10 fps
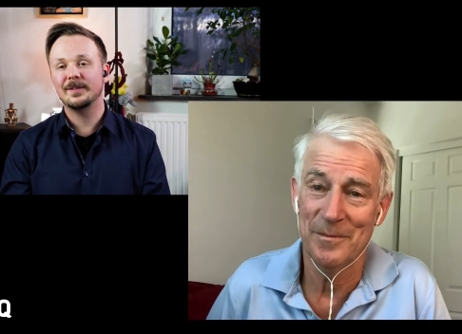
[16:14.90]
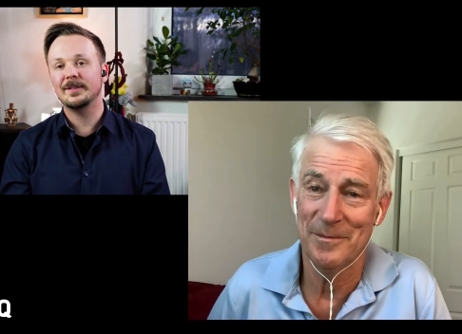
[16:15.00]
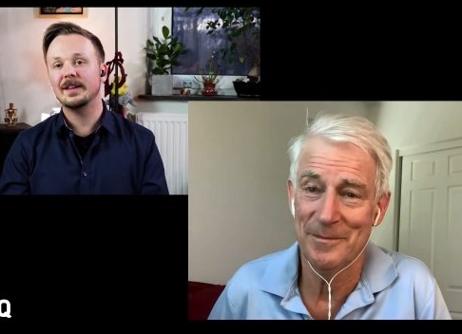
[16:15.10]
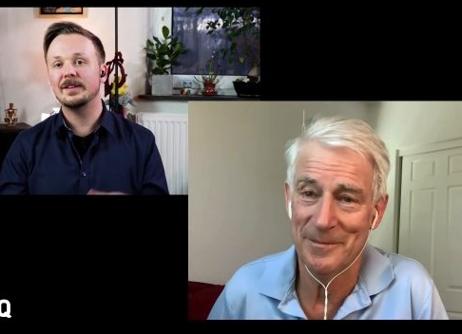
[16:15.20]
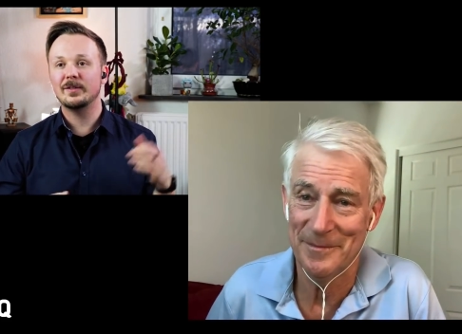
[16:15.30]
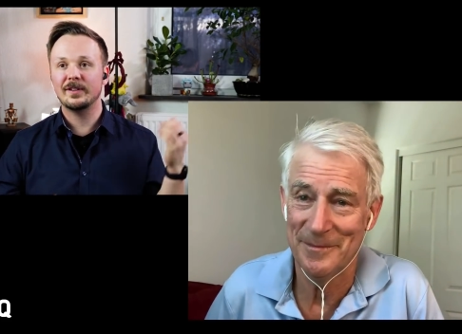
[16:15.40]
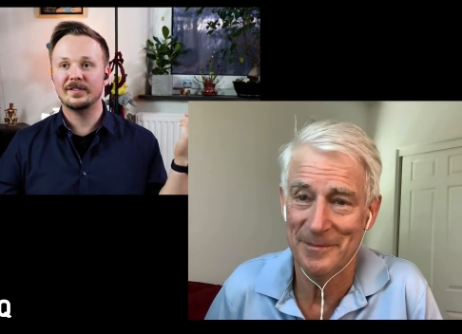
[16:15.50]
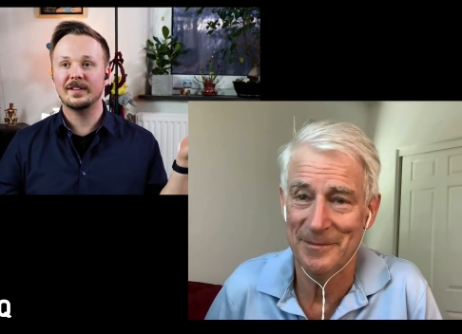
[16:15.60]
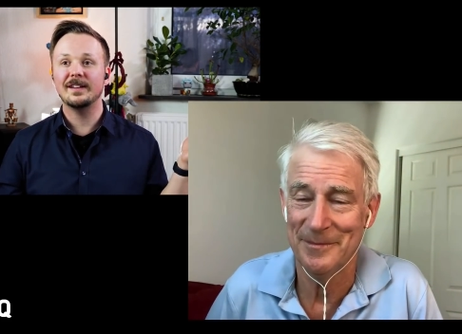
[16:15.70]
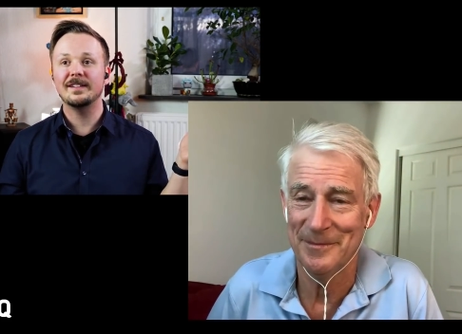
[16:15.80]
Speaker 1: oh. uh, I,
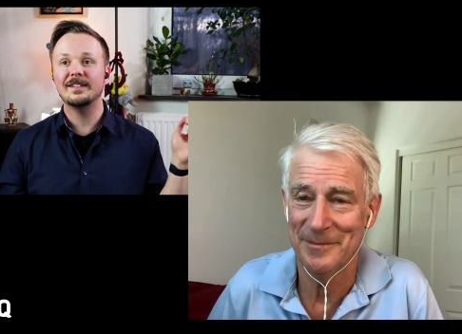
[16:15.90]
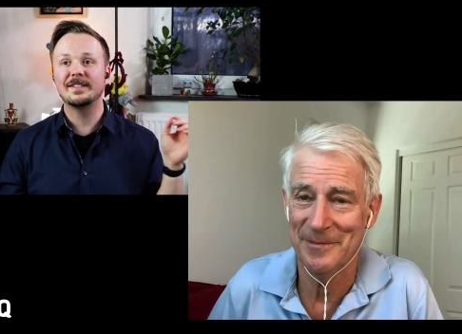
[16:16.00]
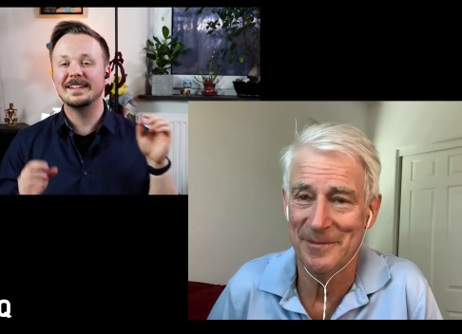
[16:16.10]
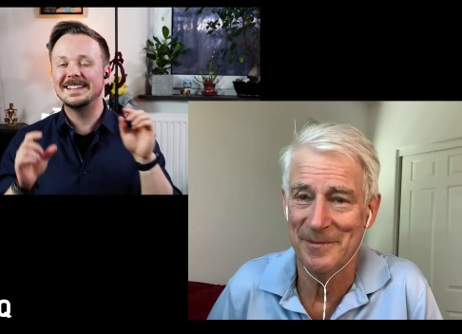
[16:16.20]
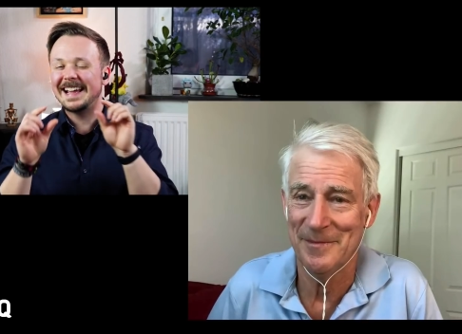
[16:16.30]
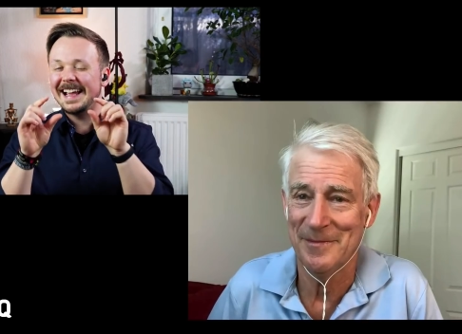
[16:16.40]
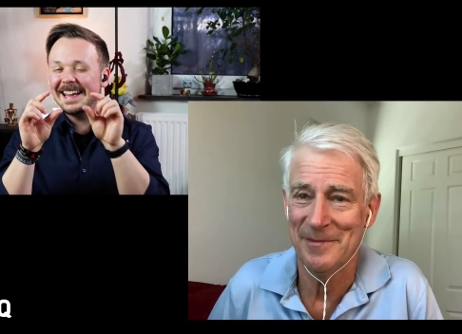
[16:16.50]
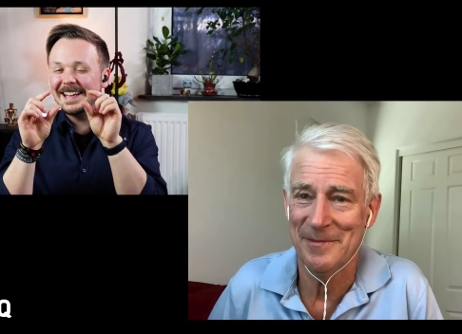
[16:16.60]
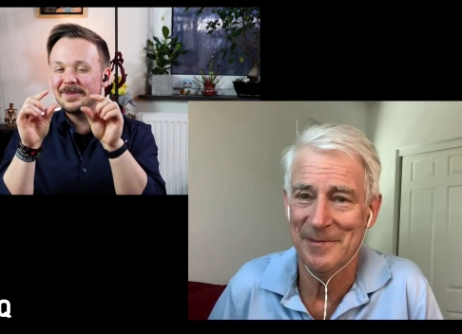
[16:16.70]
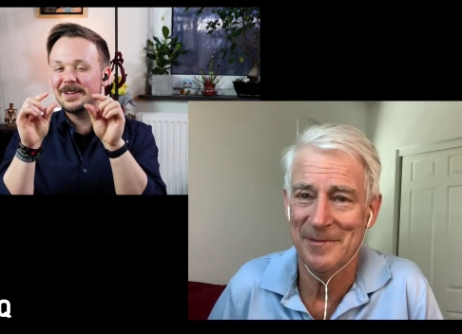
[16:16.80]
studied it a
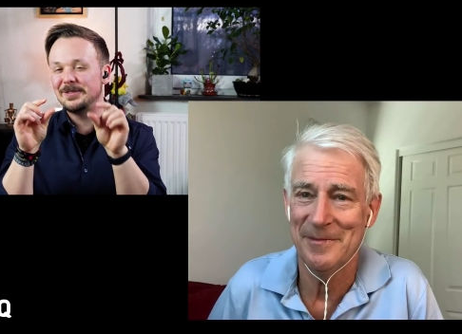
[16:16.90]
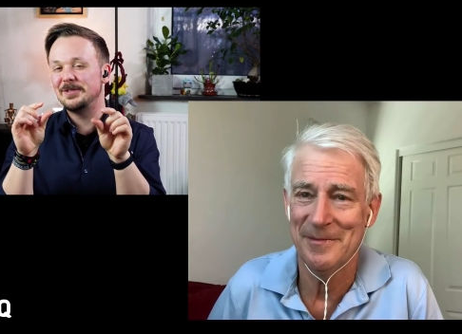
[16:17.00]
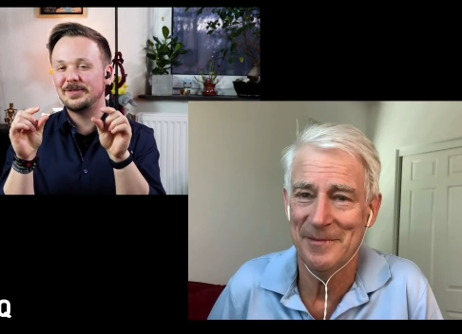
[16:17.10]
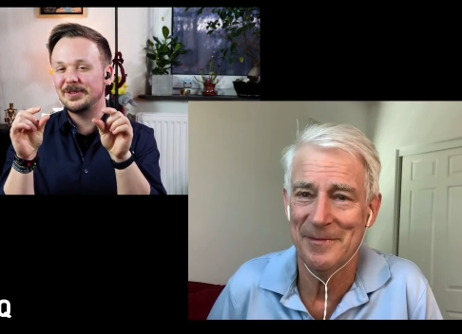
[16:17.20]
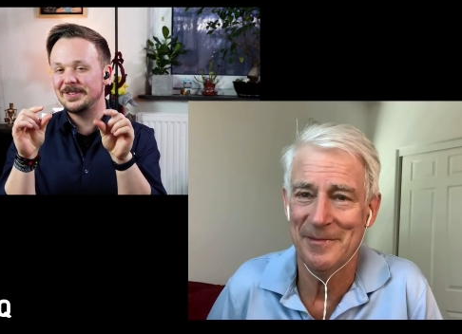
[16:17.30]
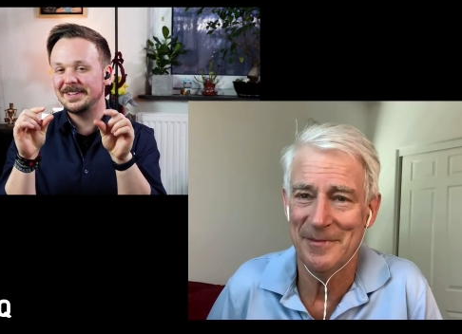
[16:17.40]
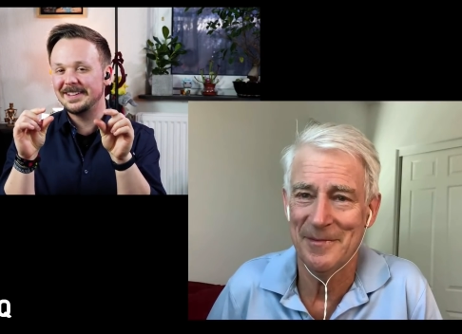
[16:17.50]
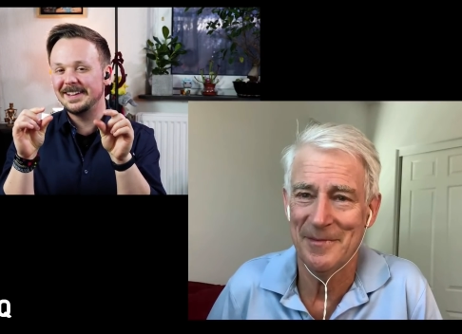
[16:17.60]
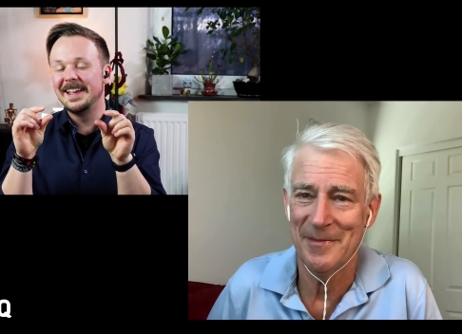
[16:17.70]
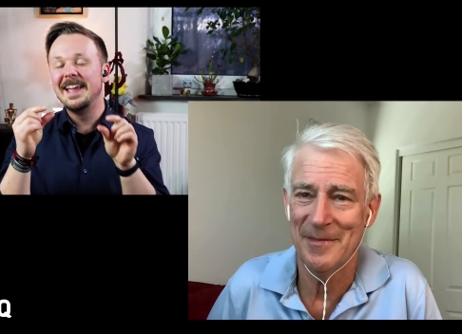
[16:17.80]
tiny bit at
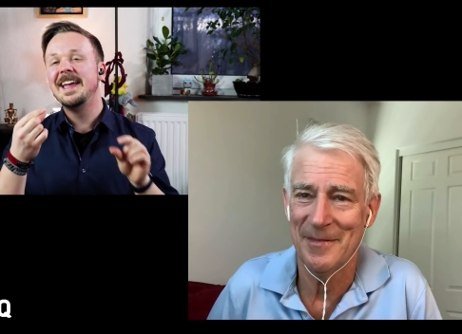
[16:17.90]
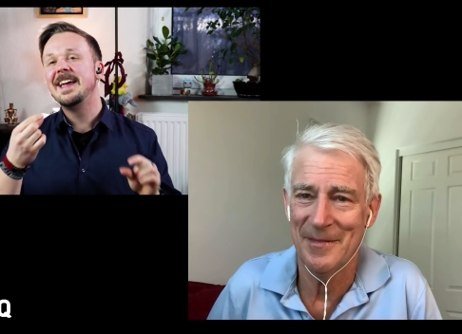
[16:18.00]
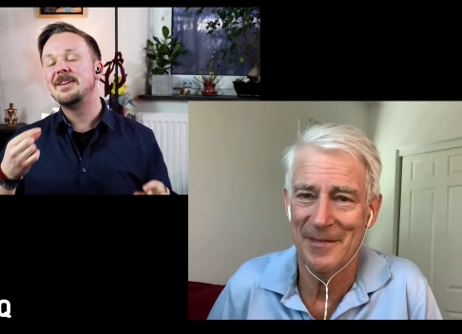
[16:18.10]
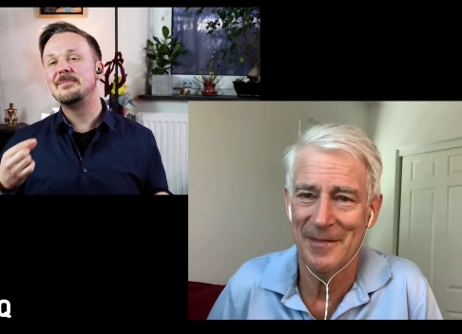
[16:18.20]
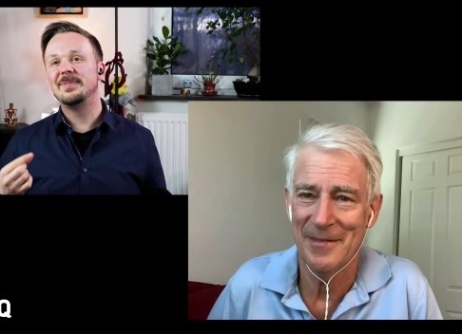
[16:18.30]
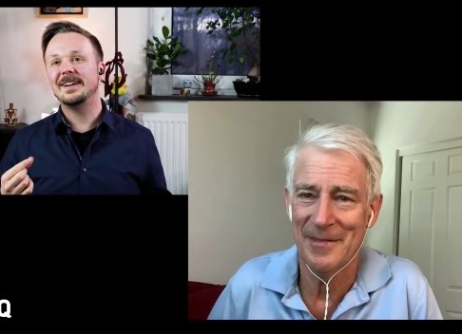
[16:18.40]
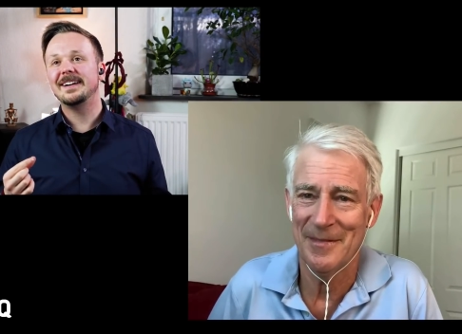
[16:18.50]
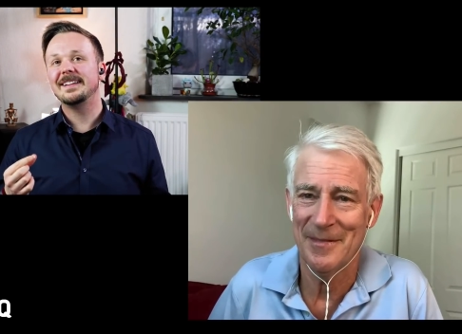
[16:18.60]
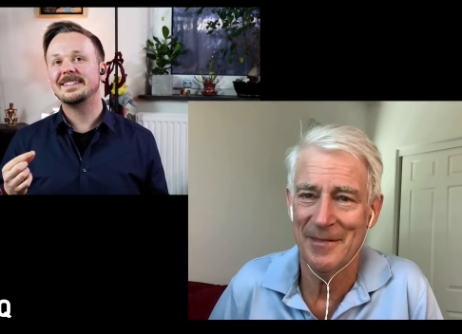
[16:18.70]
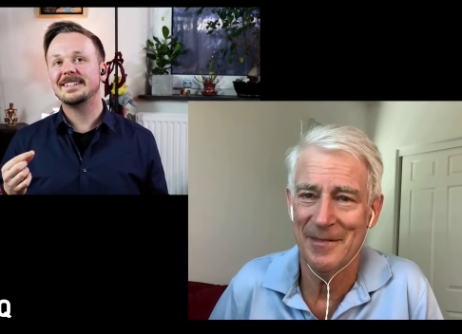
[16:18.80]
university,
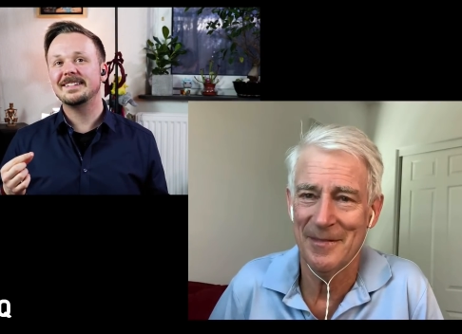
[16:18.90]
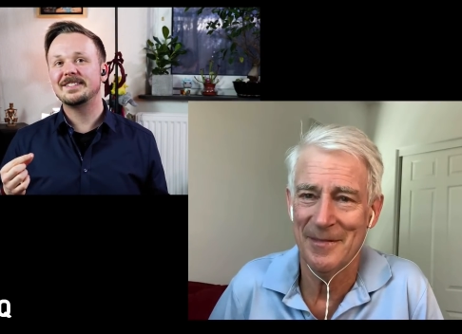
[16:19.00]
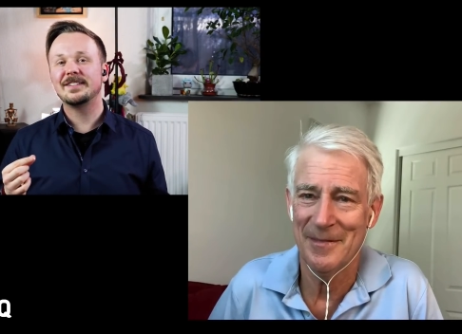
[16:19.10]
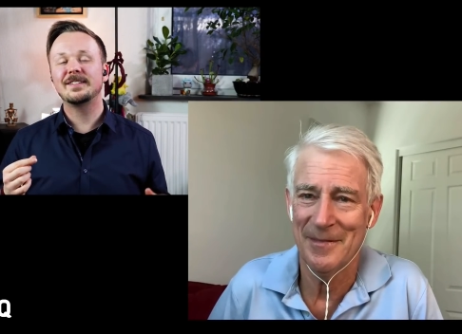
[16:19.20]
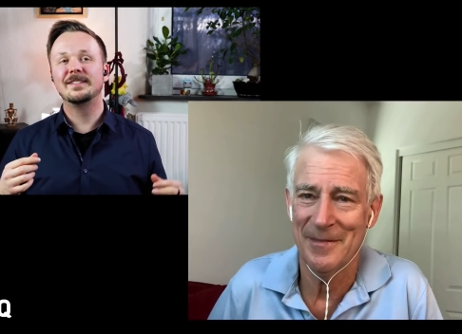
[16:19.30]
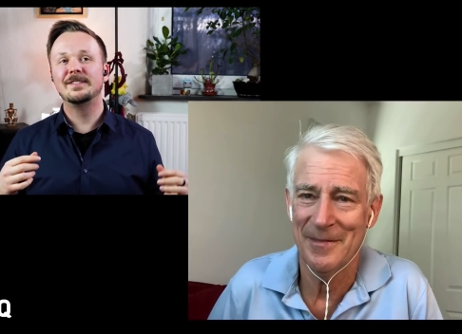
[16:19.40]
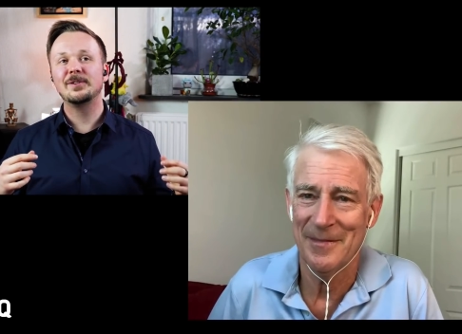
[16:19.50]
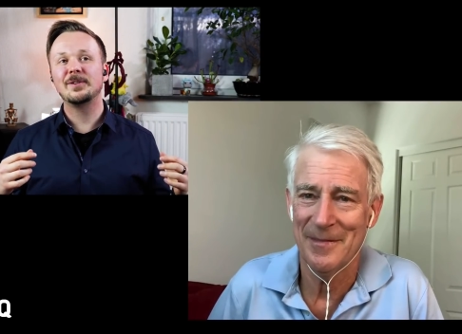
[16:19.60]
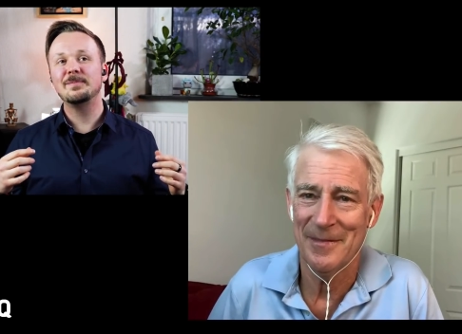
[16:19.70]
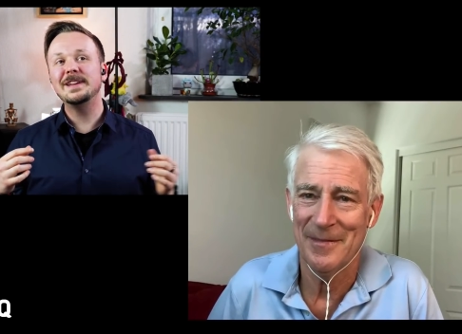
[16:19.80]
but uh, just your